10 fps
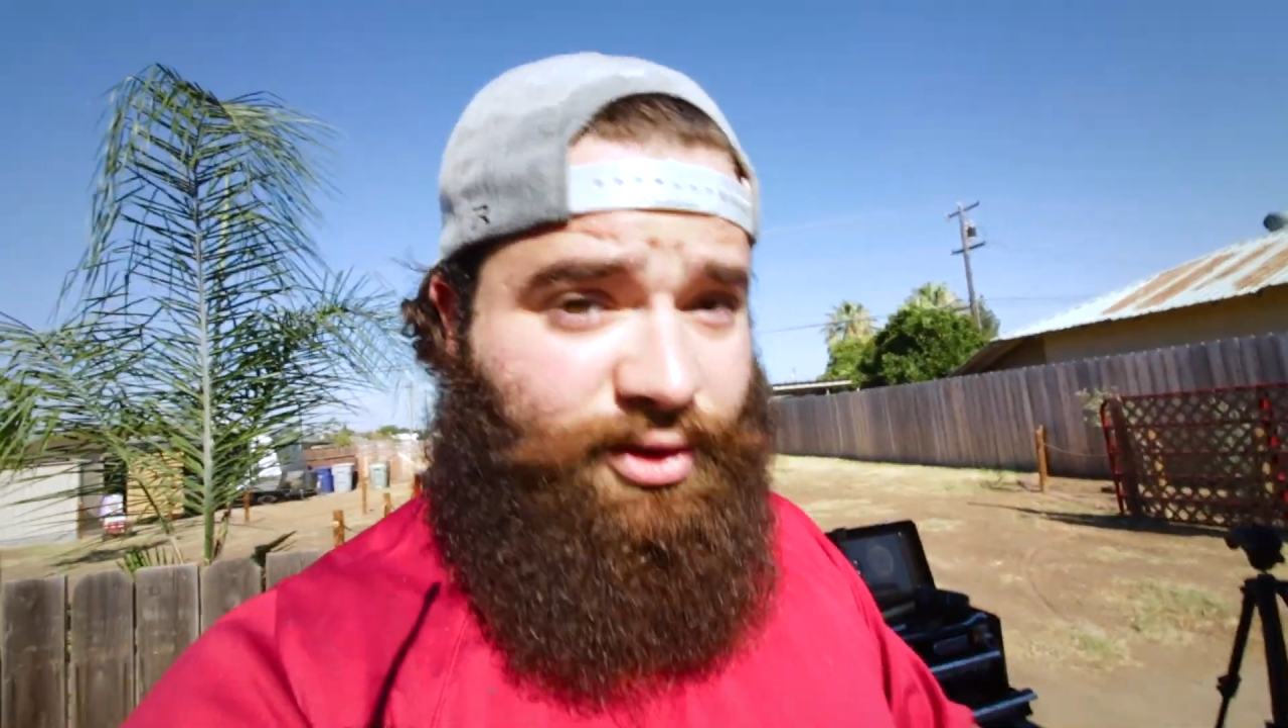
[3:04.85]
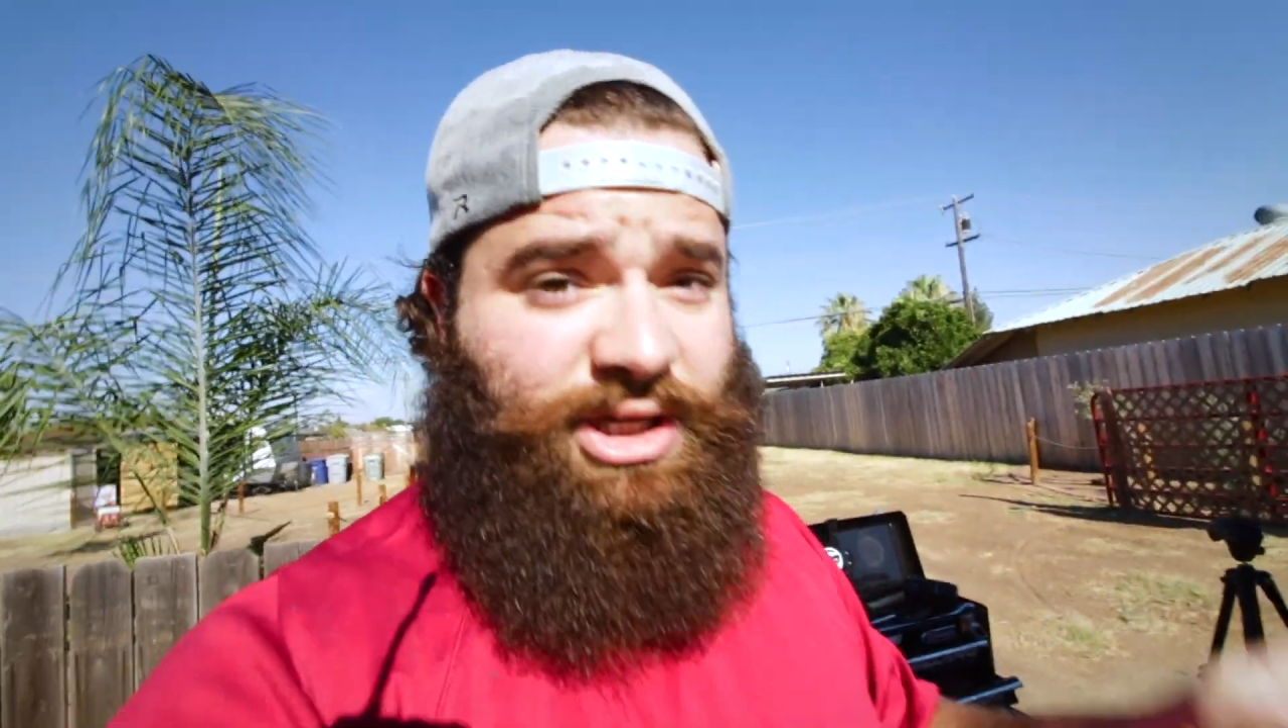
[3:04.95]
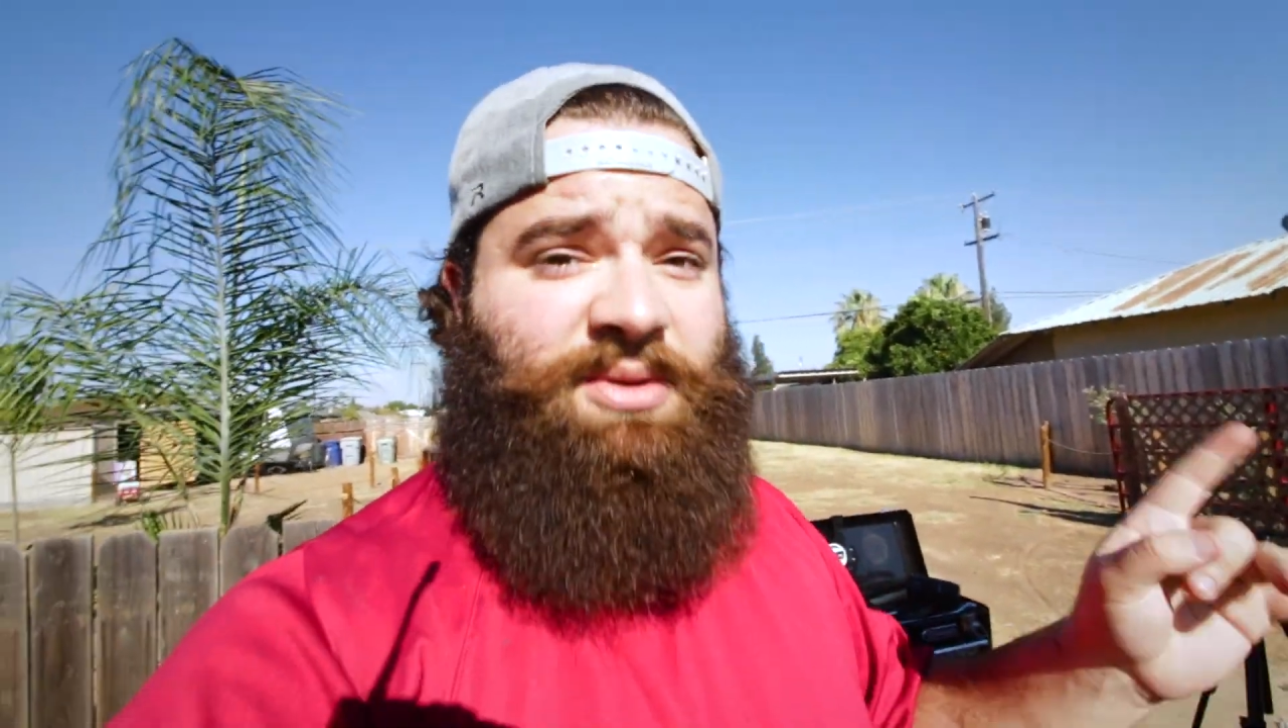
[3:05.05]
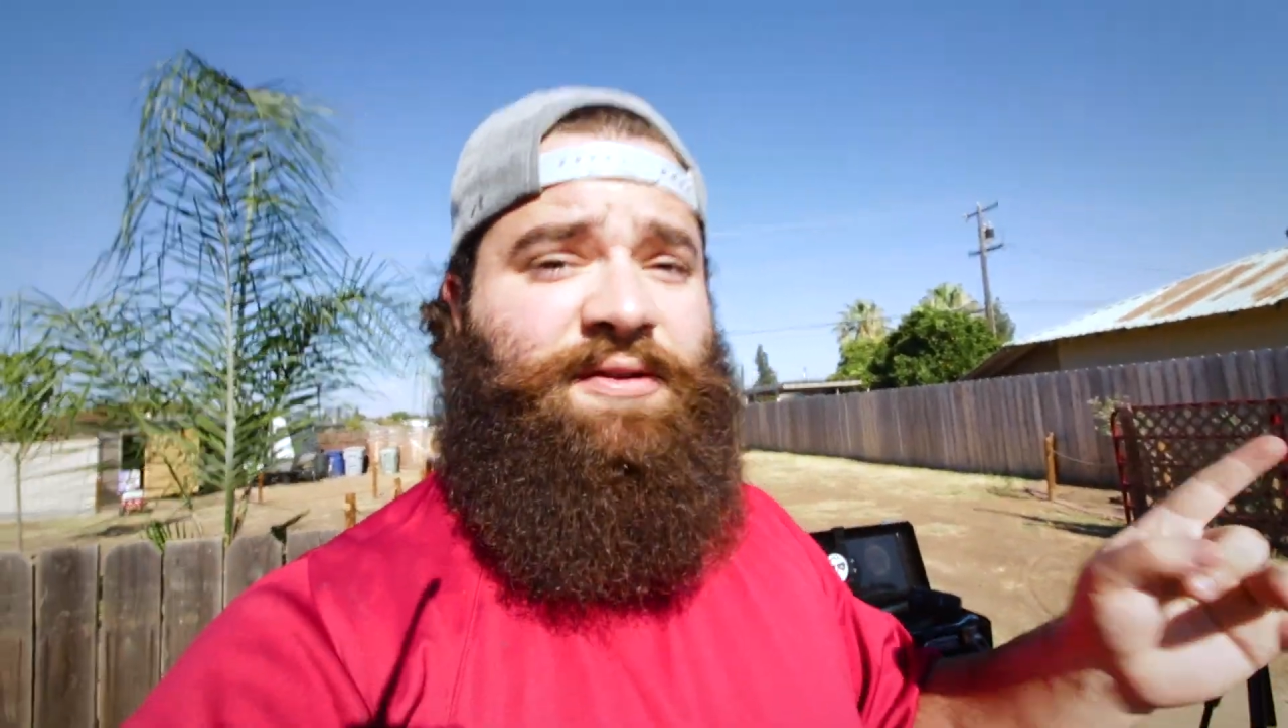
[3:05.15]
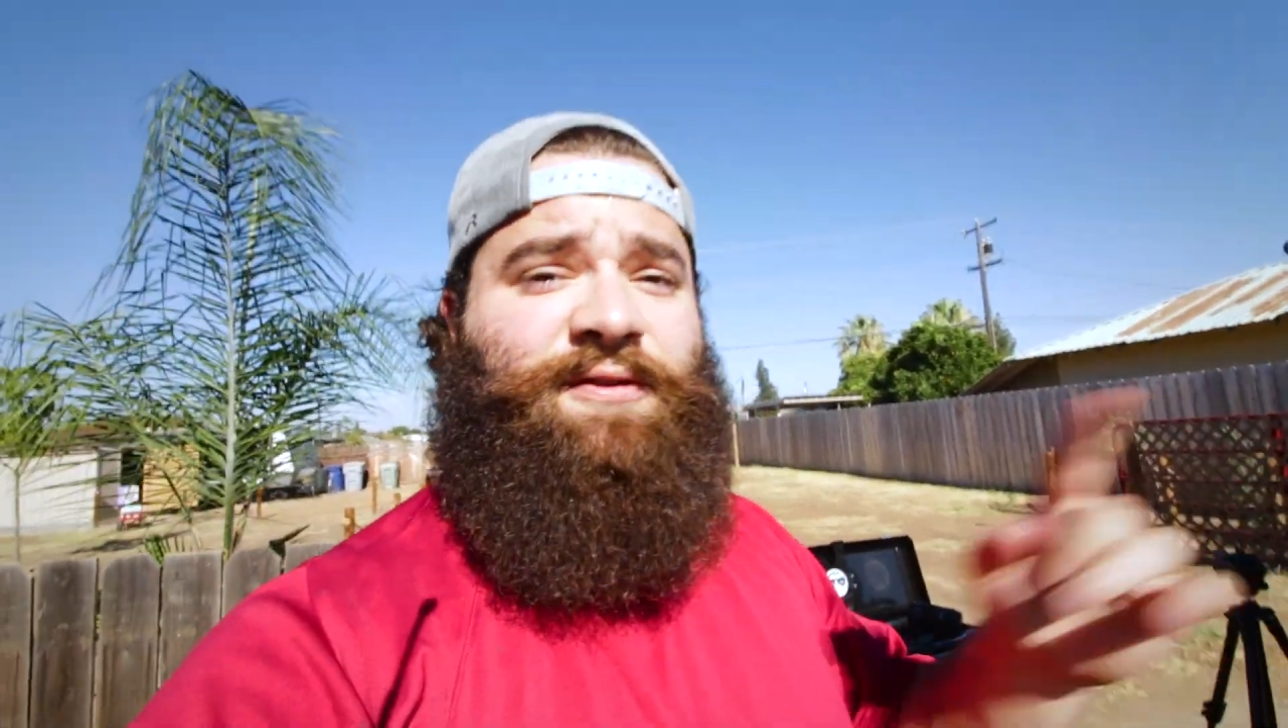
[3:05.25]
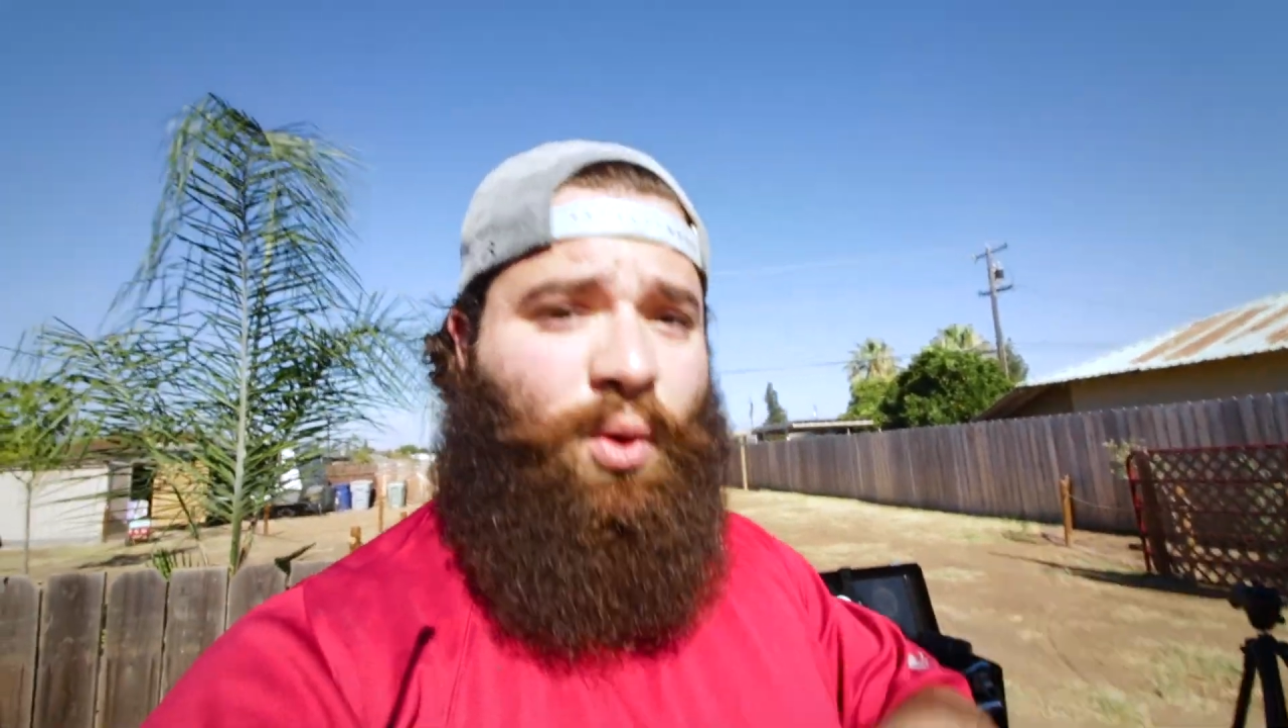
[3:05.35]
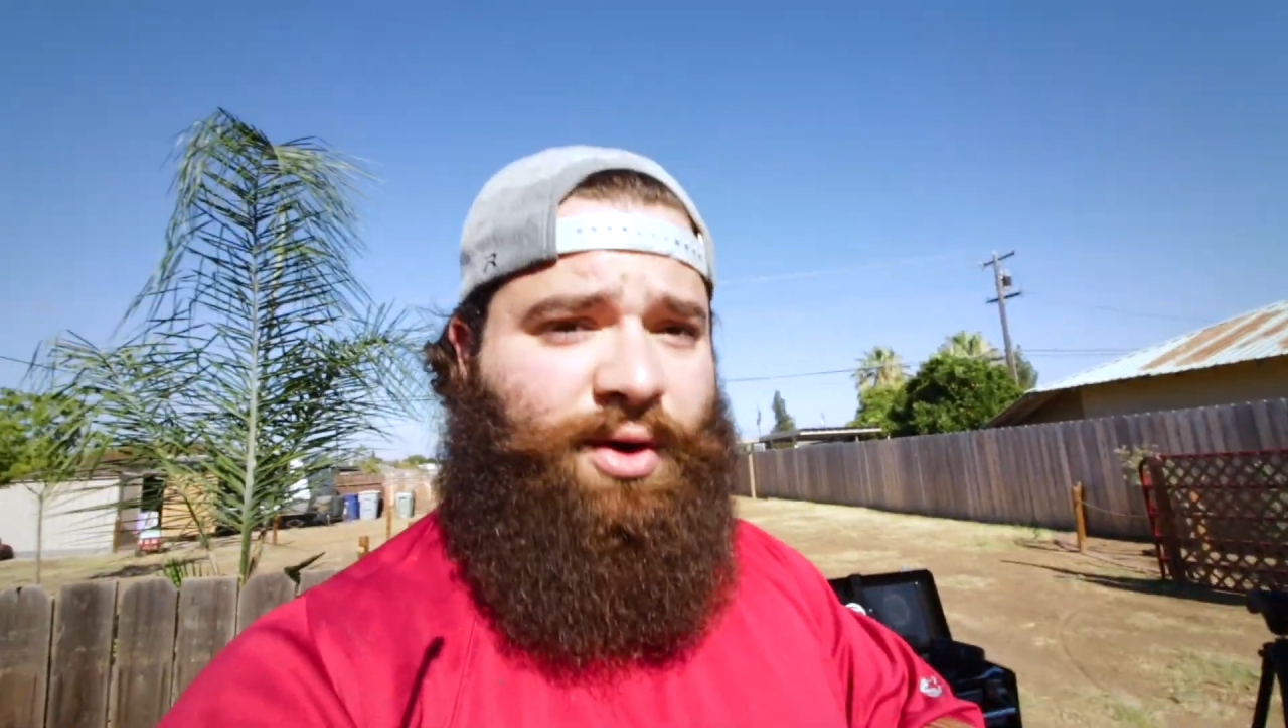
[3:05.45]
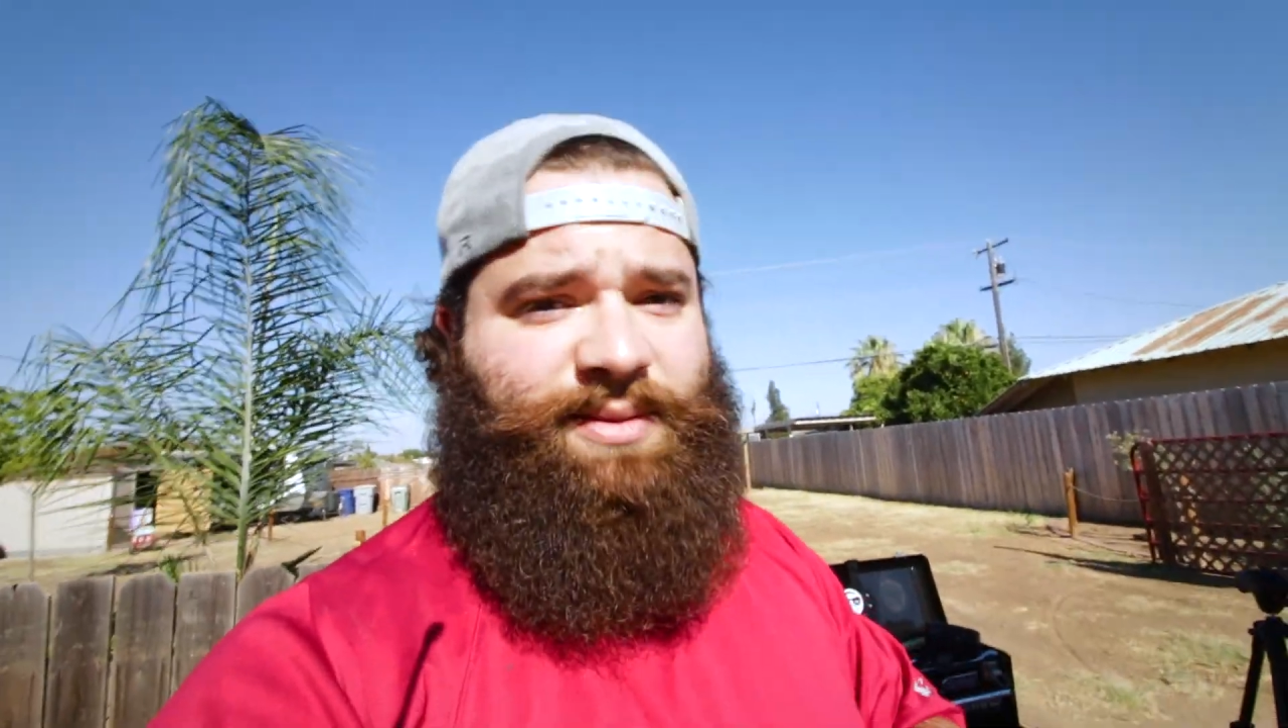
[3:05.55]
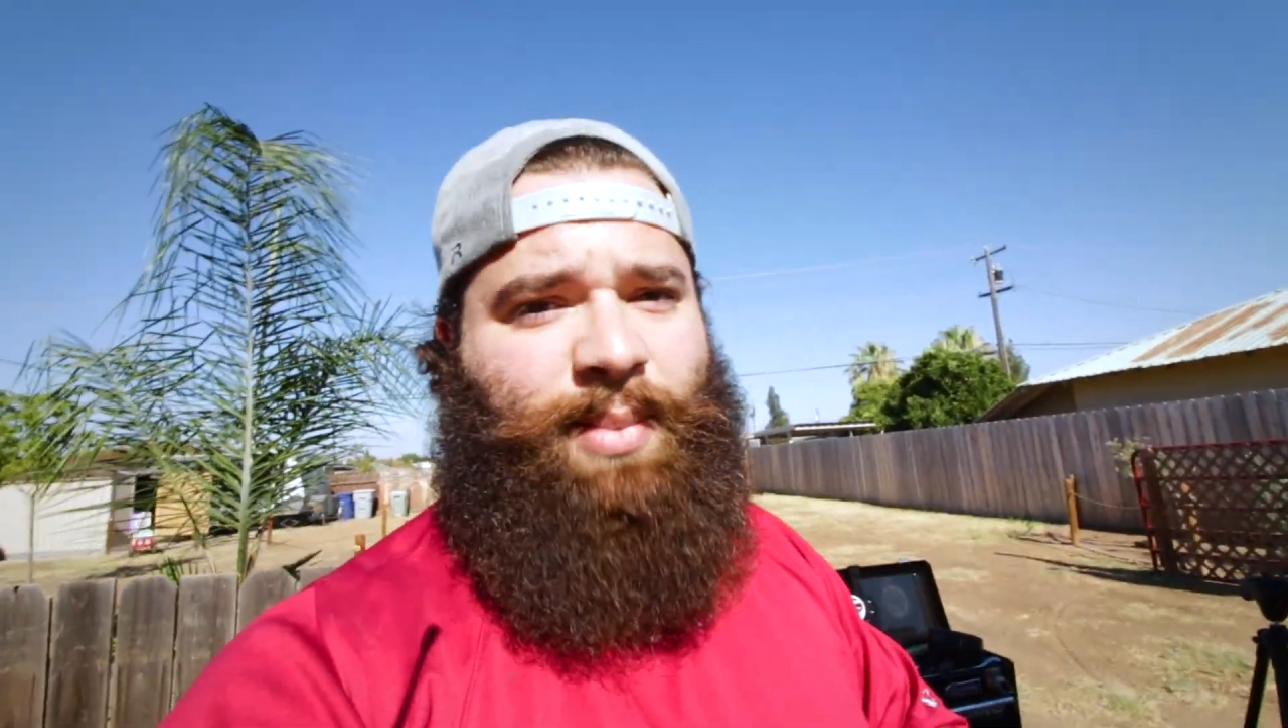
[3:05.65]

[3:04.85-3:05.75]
The JB4 is